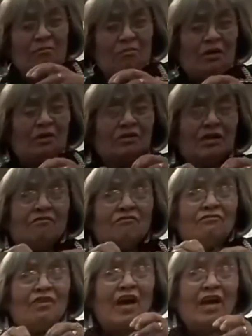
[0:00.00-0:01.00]
I built a
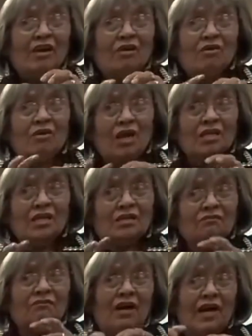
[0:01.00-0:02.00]
fire, a
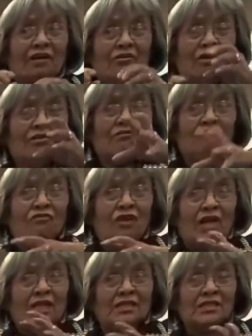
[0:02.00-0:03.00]
little fire in
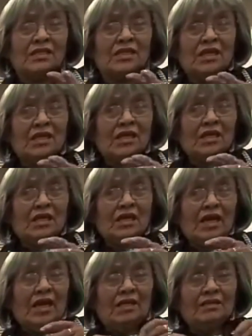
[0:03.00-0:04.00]
front.
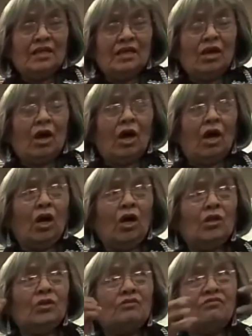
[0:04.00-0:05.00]
And then
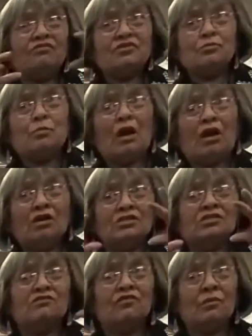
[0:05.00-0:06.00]
all the
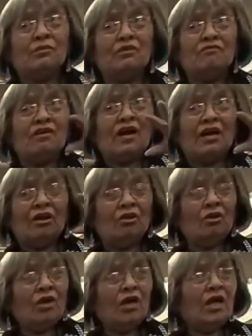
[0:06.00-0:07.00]
sparks from the
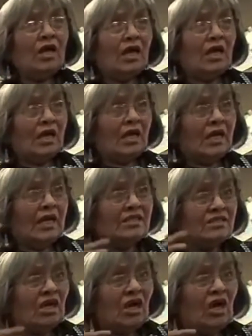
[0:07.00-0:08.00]
fire, it
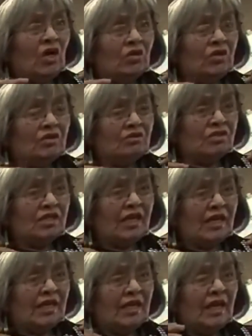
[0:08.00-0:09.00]
gets on their
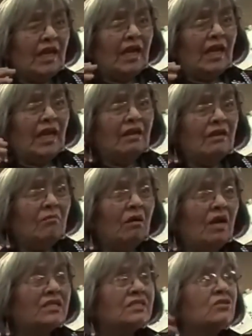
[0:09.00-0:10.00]
skin and it
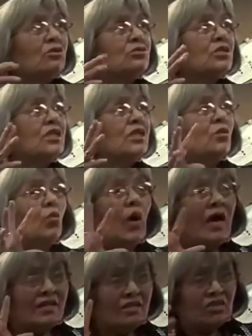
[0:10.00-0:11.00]
makes those little
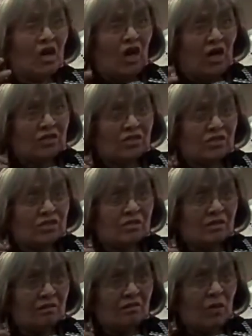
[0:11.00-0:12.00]
white dots,
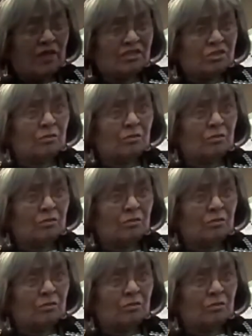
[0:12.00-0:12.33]
white